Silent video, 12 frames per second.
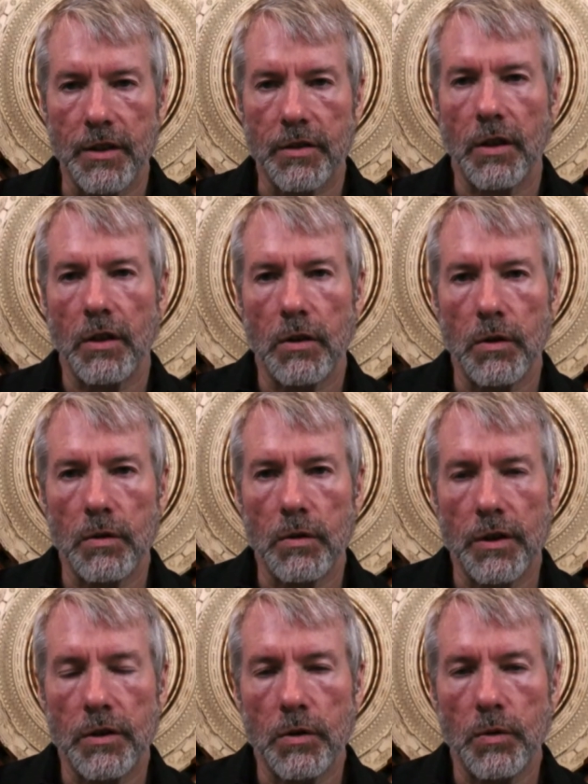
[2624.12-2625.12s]
And
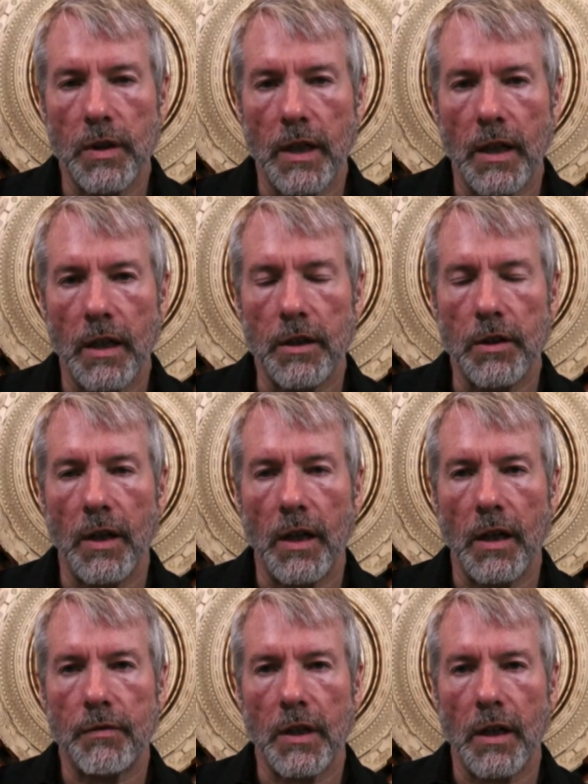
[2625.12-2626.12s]
so to do
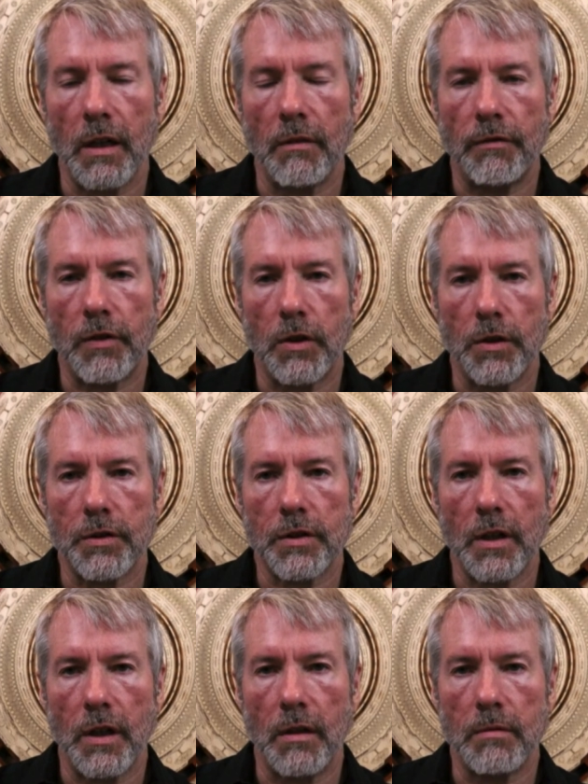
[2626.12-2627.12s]
that, you have to have
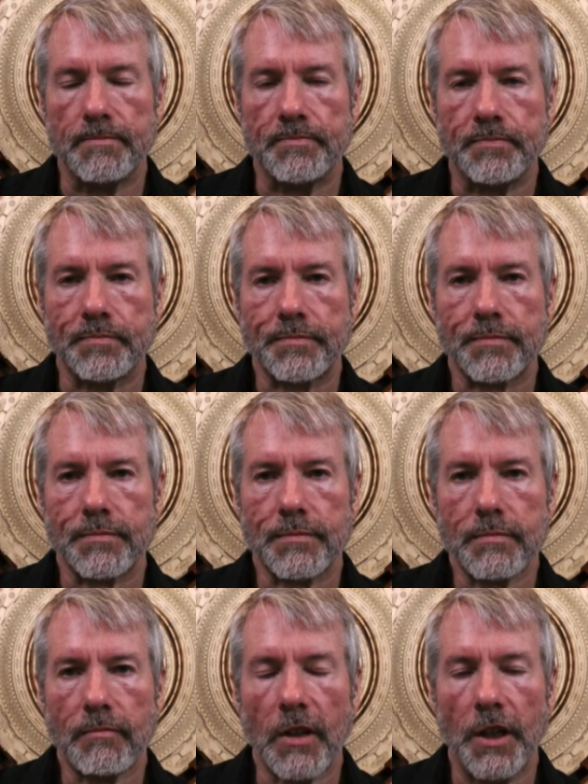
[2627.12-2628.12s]
first,
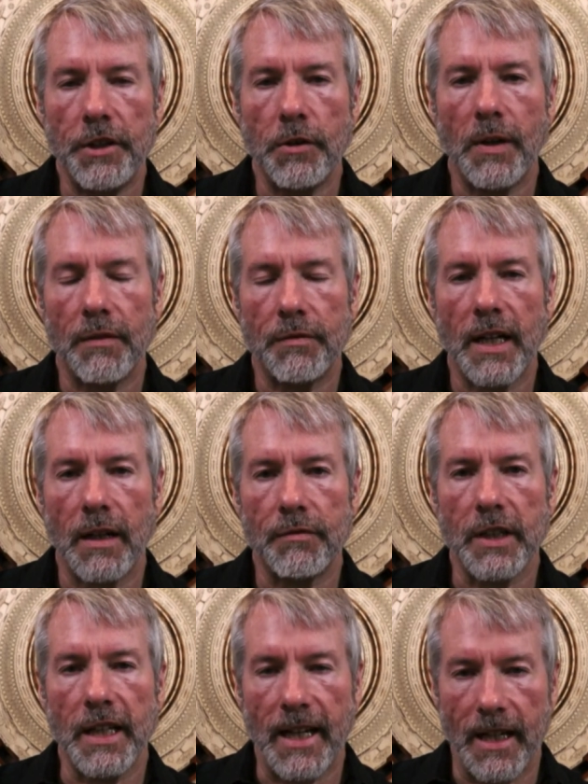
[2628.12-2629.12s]
you have to have
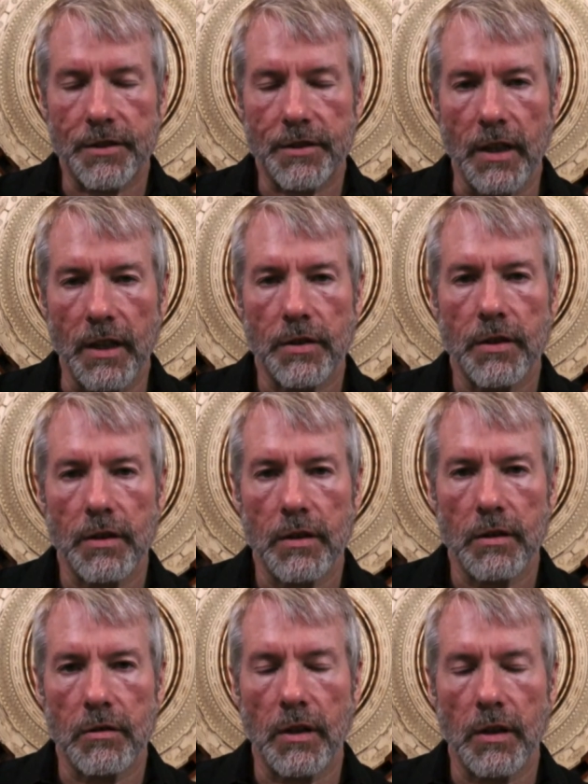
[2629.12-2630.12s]
the asset,
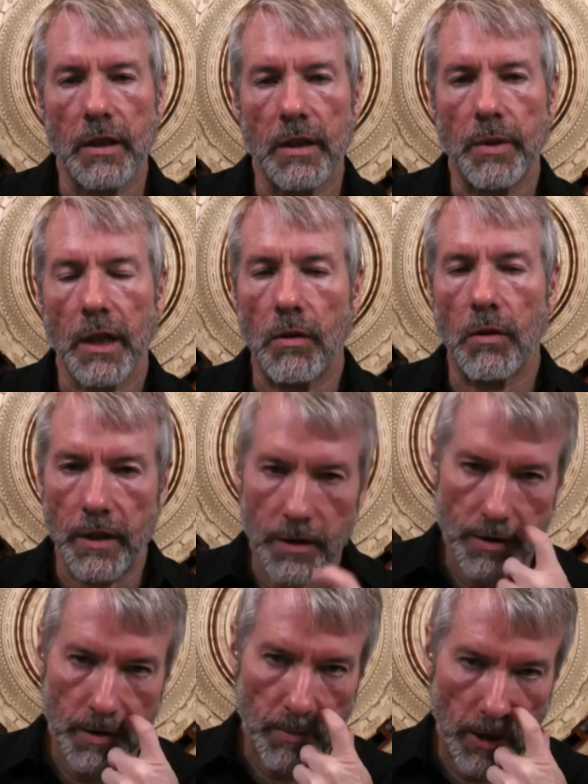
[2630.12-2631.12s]
right? And Bitcoin is
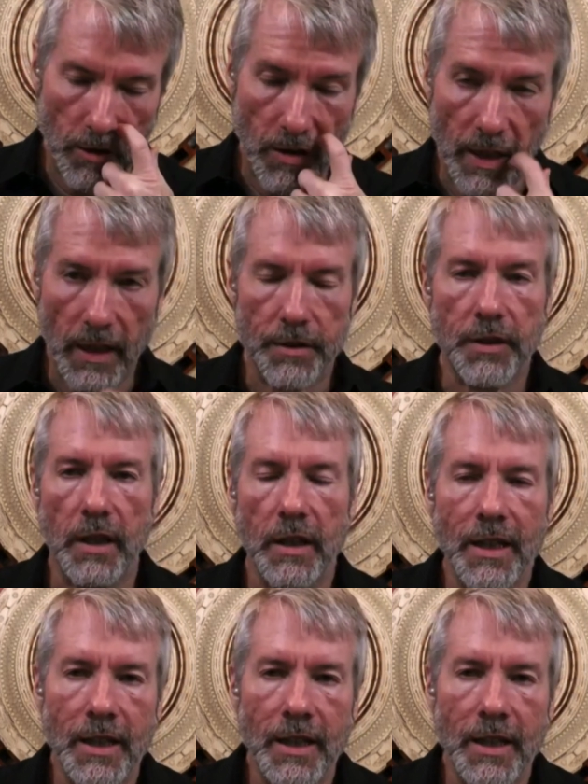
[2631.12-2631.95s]
the bearer asset.